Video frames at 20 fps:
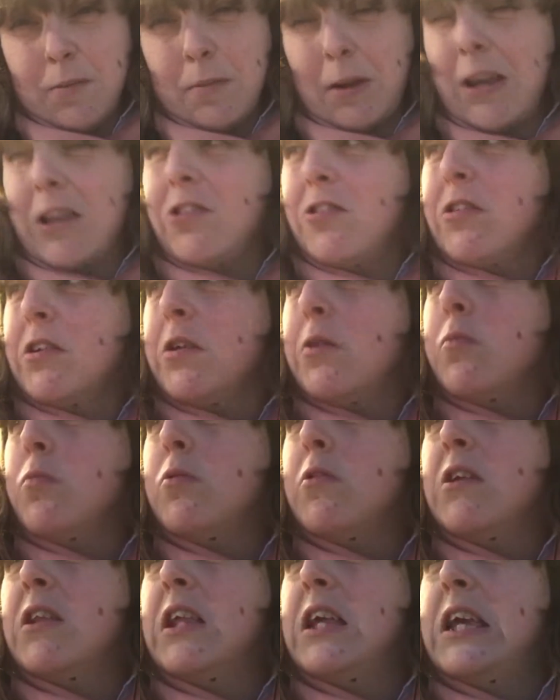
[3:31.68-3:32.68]
am actually
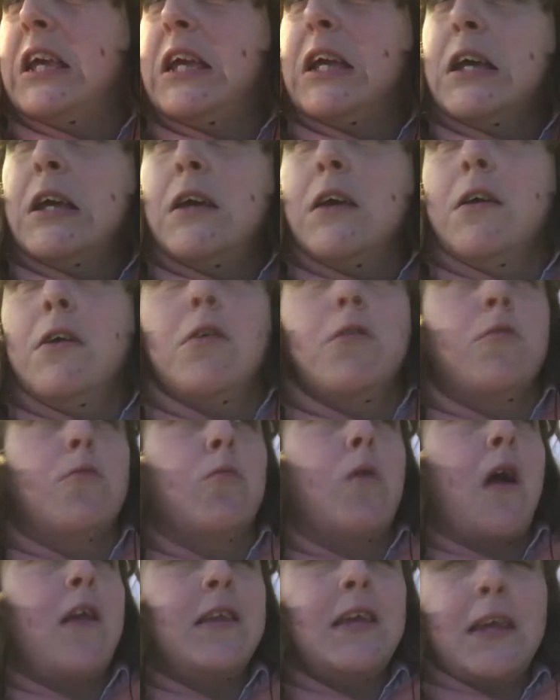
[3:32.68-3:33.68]
really
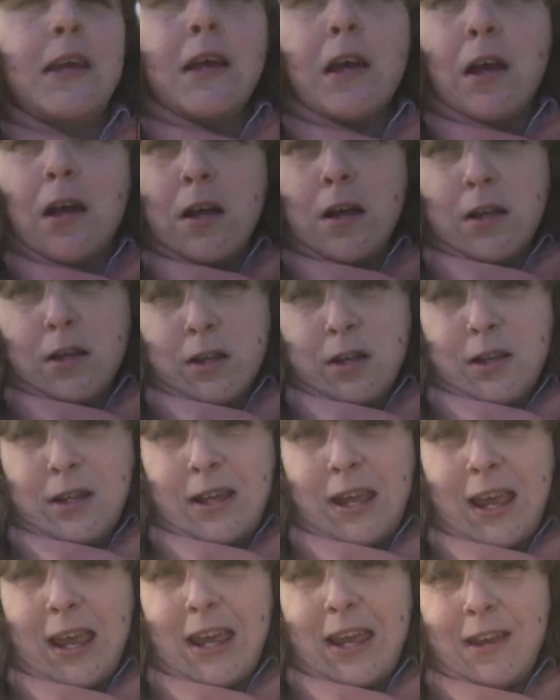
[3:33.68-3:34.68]
running
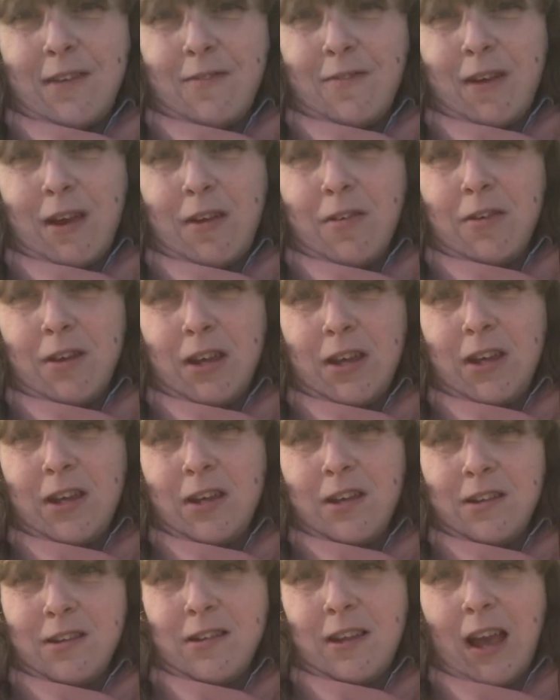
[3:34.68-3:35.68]
on a
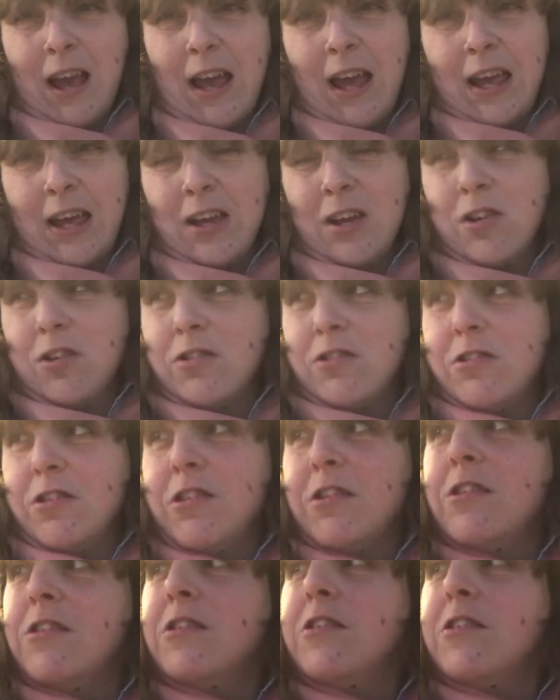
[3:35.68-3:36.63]
very tired